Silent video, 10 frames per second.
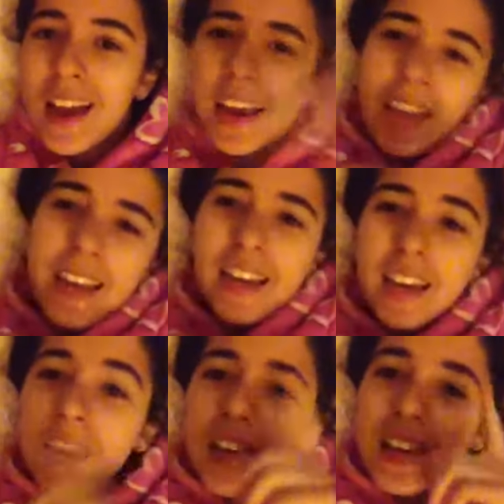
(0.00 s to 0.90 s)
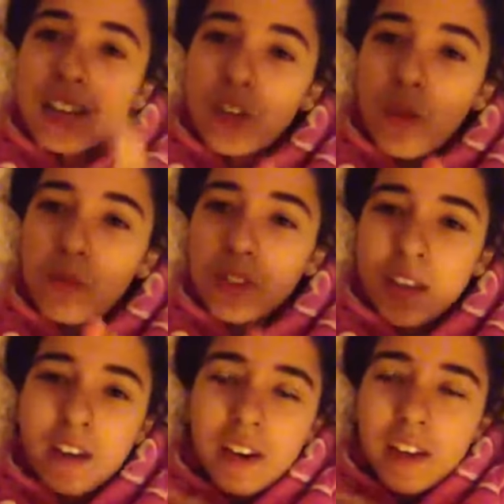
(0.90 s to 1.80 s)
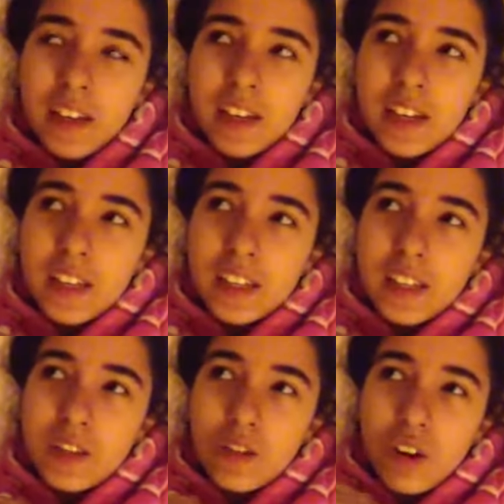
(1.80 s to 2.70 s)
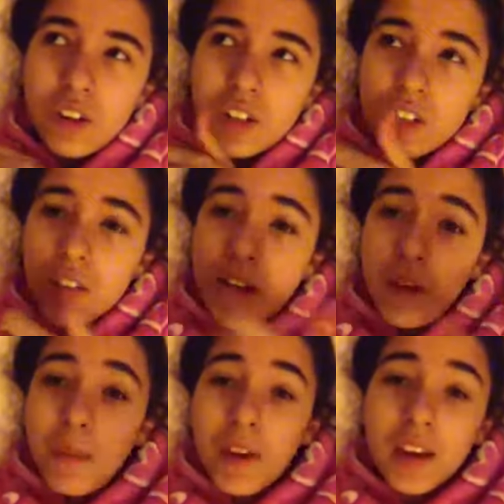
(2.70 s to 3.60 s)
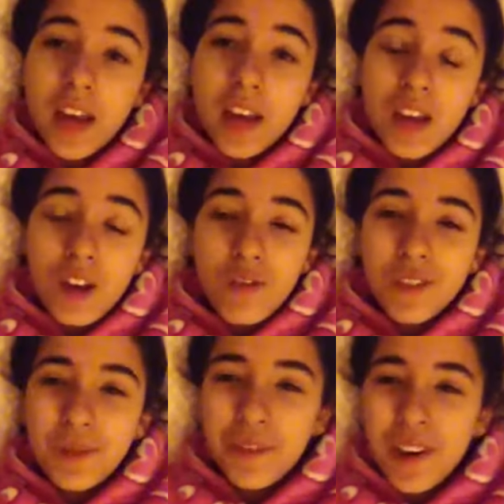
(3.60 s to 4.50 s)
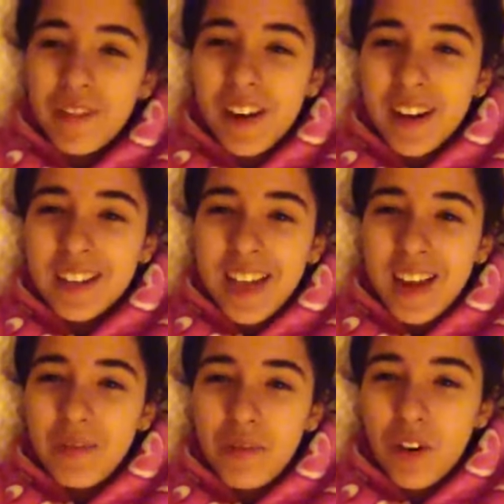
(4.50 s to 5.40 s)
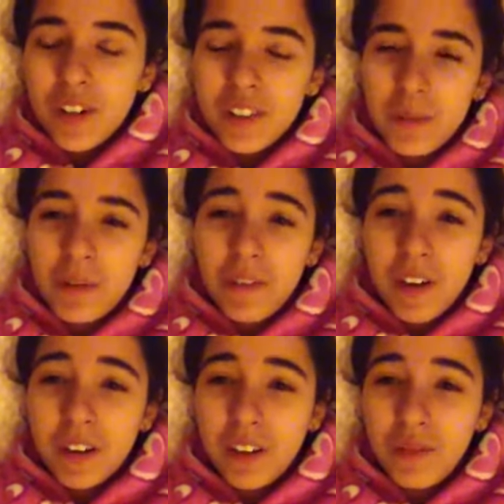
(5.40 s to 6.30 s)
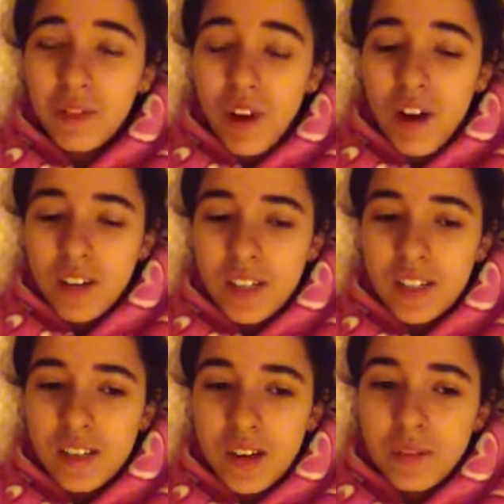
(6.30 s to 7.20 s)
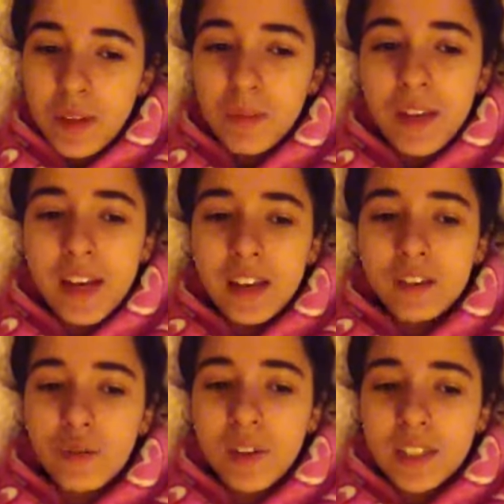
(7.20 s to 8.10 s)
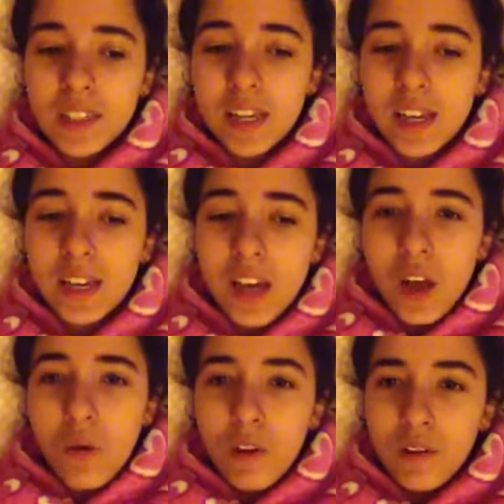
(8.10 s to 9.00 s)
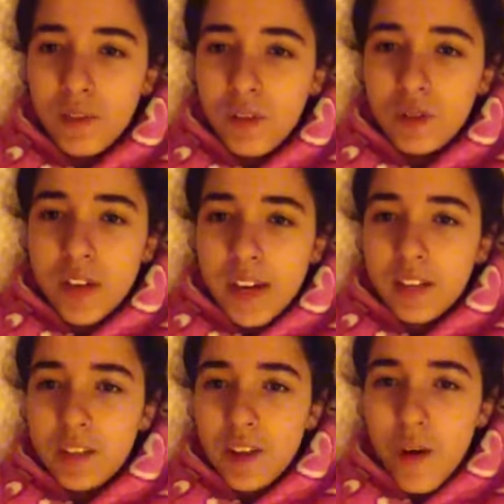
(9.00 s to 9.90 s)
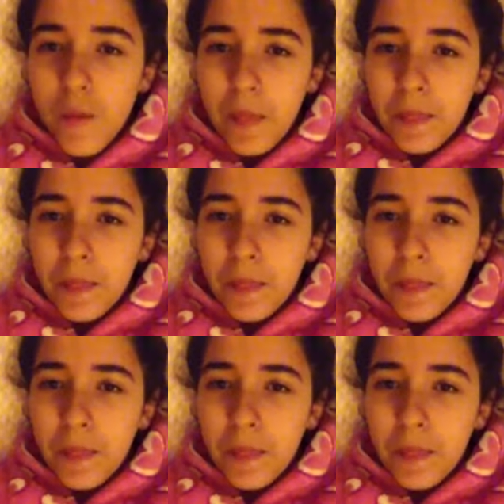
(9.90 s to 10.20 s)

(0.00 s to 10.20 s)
Eid is almost here. I think Eid is either on Sunday or Monday, which I'm very, very excited for. It's going to be a very lit vlog and stuff, and I'm planning on doing a skit one of those days, so